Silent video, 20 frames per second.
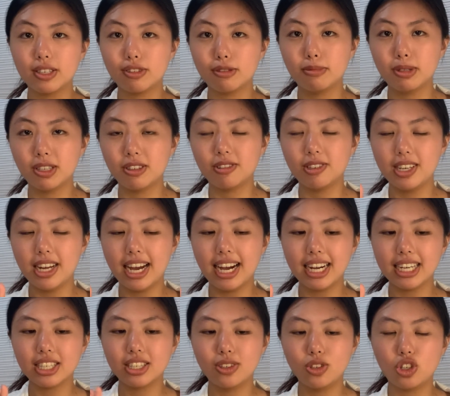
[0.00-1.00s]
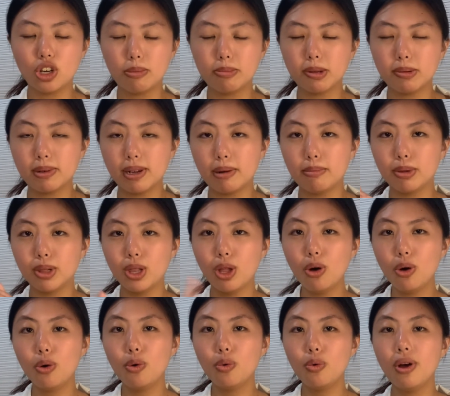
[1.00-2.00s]
for me to react to, drop them down
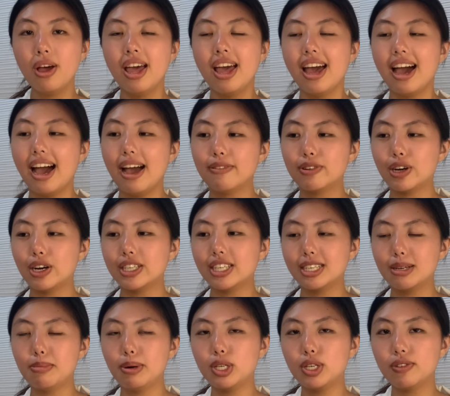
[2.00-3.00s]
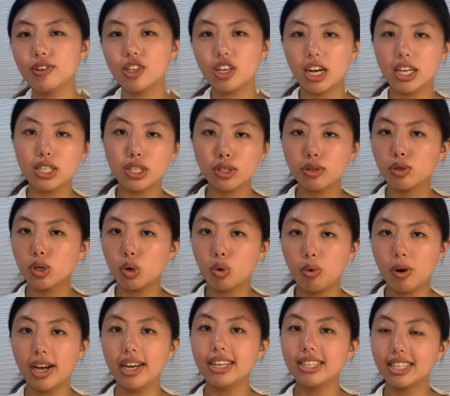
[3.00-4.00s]
below. I've gotten a bunch of your guys'
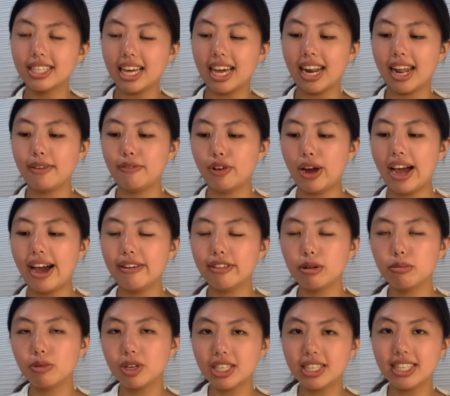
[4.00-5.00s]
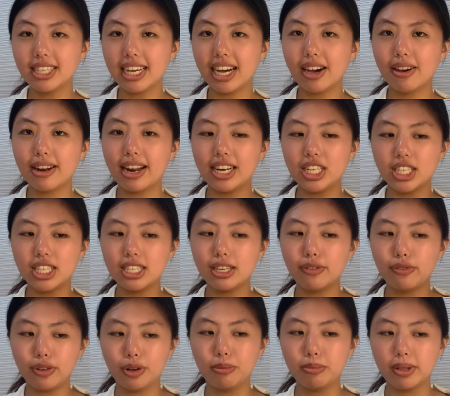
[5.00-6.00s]
requests and I have them written down. I just need to
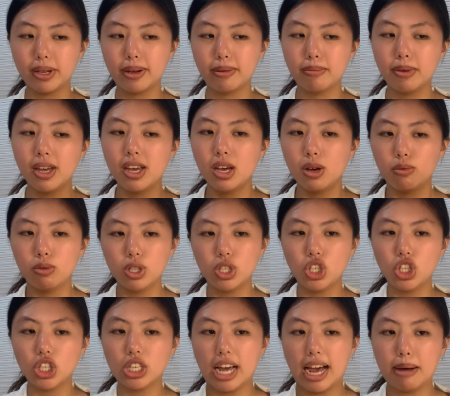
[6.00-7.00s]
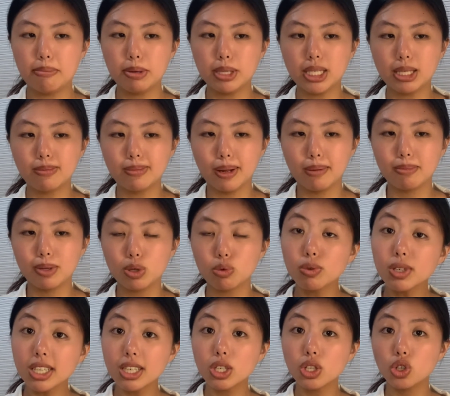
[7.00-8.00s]
film them, which should happen sometime this
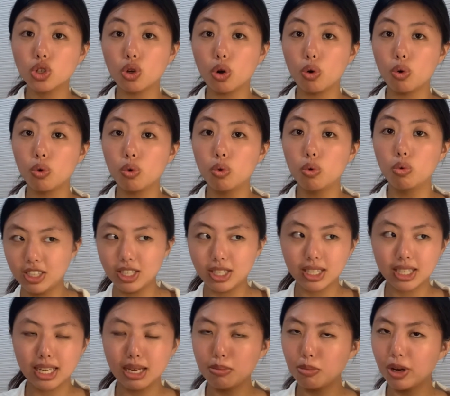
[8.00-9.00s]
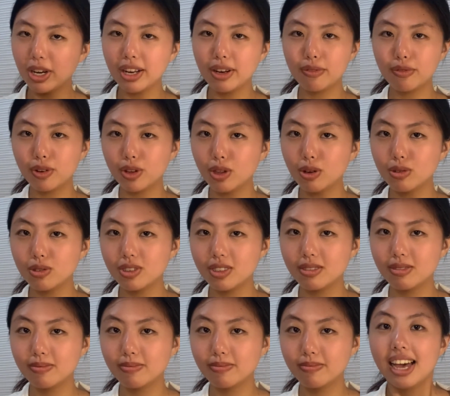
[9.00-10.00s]
week. So just keep waiting for
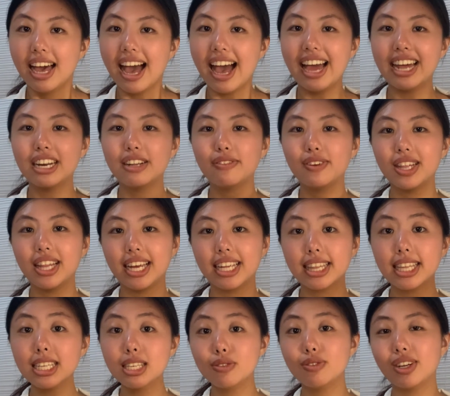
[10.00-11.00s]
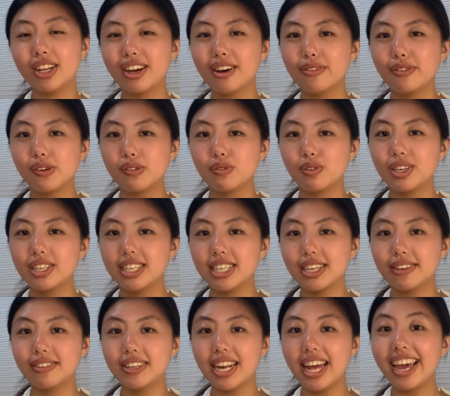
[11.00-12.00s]
those. And if you like this video, feel free to
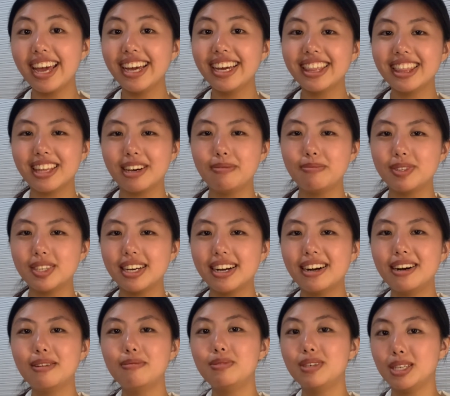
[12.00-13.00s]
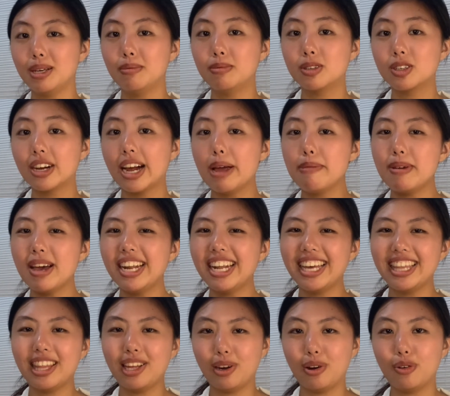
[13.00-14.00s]
give it a thumbs up, subscribe, and
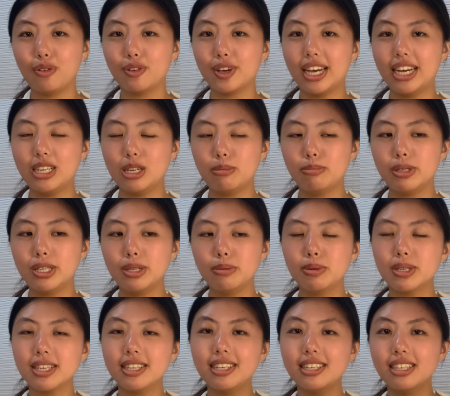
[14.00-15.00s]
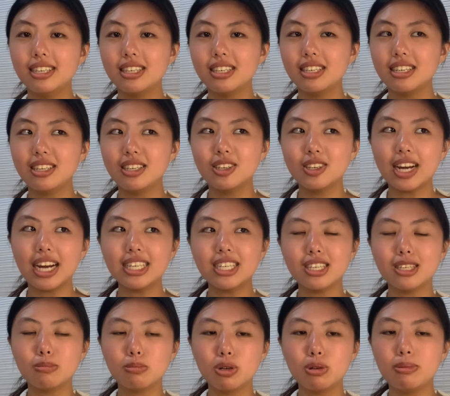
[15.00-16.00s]
hit the notification bell because your guys'
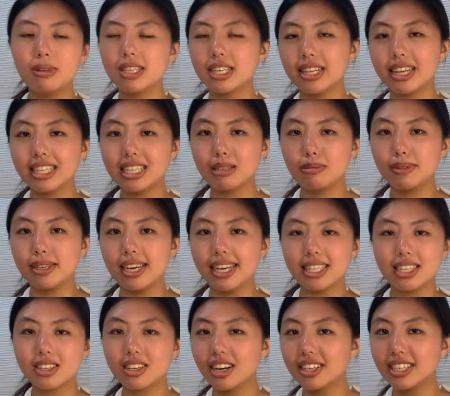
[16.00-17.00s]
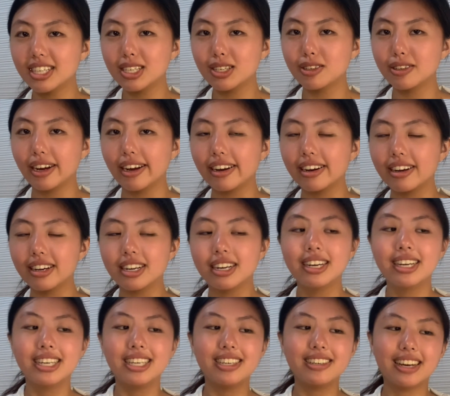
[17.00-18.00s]
support means a lot to me as a content creator.
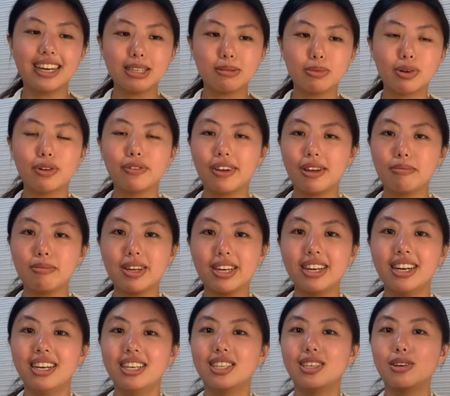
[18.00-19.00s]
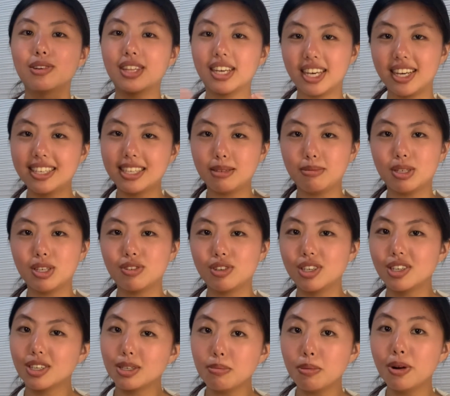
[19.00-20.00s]
You guys motivate me. So thank you so much for
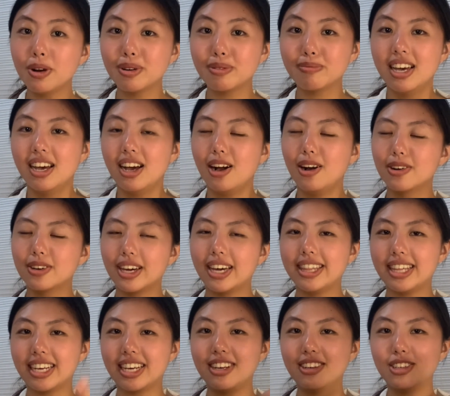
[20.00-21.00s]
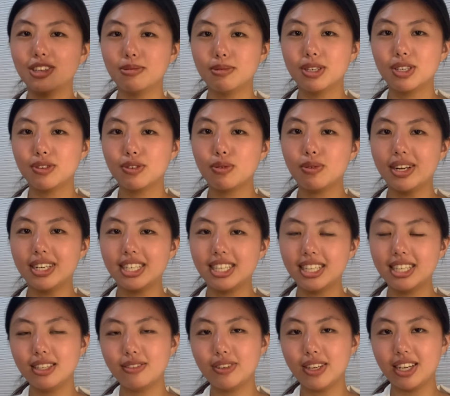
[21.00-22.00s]
your support. Okay, thank you so much for watching
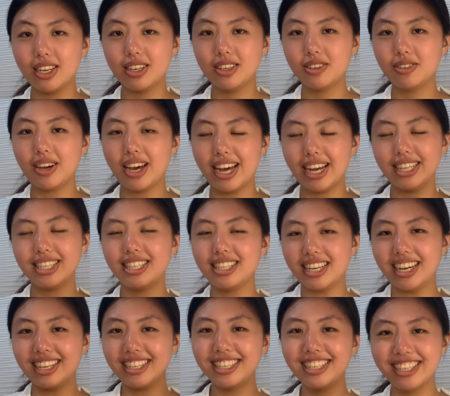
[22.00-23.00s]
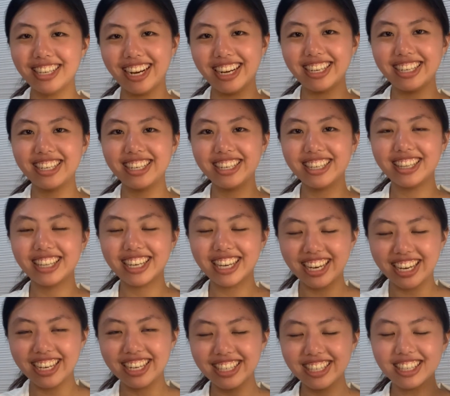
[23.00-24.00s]
this video and stan Shinee, the
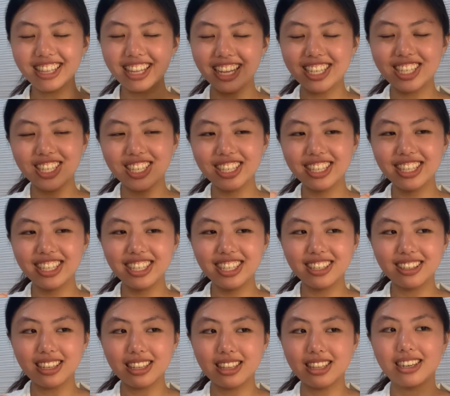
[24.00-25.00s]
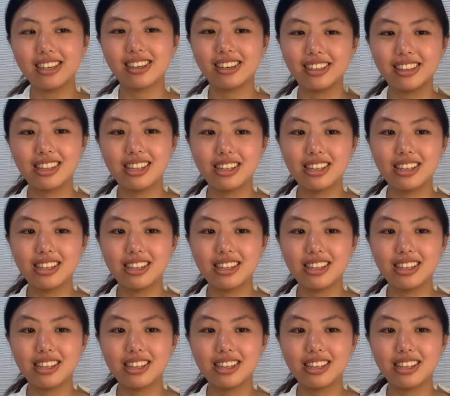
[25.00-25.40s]
kings, the legends, the